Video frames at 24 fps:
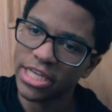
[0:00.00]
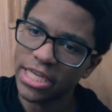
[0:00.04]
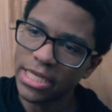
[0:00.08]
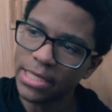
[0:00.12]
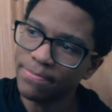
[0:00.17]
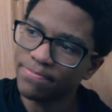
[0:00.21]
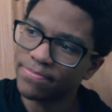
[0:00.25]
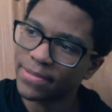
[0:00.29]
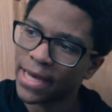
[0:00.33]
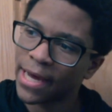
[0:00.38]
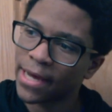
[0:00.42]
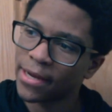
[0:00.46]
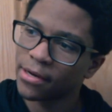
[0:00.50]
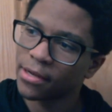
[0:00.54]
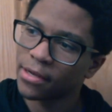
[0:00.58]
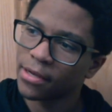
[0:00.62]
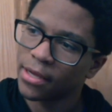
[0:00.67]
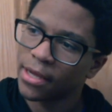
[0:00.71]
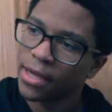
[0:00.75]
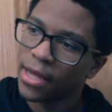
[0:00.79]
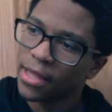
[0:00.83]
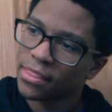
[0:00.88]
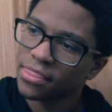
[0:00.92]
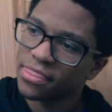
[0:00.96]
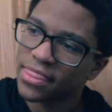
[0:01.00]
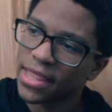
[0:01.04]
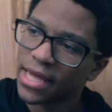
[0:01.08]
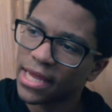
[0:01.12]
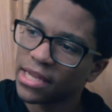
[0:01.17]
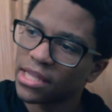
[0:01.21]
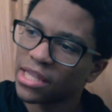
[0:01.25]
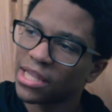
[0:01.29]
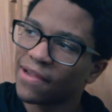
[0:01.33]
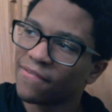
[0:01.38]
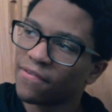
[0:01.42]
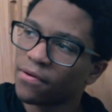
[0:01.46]
keep that
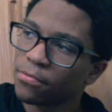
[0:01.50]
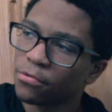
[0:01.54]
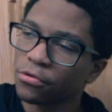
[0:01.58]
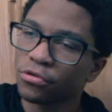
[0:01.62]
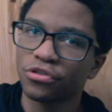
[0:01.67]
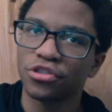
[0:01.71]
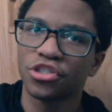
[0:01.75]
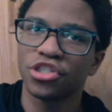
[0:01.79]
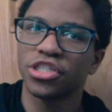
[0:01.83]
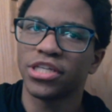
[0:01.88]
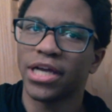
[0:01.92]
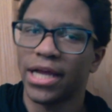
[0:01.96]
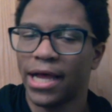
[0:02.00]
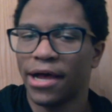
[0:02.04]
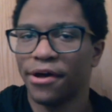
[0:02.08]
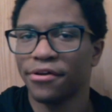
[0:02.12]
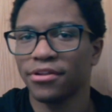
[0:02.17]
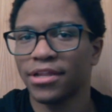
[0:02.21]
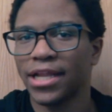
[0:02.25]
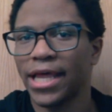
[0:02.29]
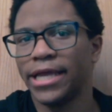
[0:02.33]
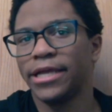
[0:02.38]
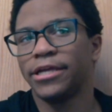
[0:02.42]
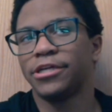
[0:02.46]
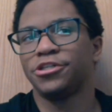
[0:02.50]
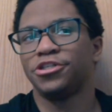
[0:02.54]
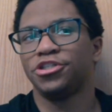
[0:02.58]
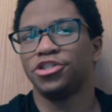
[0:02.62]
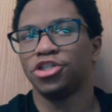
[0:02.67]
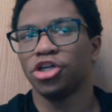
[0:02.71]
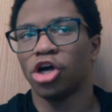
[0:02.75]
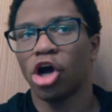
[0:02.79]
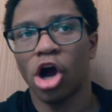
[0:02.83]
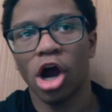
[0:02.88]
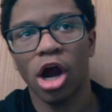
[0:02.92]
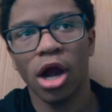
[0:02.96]
that lovable childlike
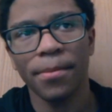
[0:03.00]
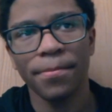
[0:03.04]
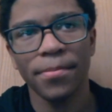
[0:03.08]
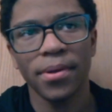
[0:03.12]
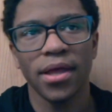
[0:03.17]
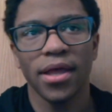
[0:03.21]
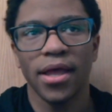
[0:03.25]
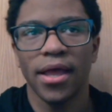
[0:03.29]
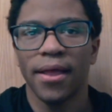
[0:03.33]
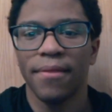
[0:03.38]
charm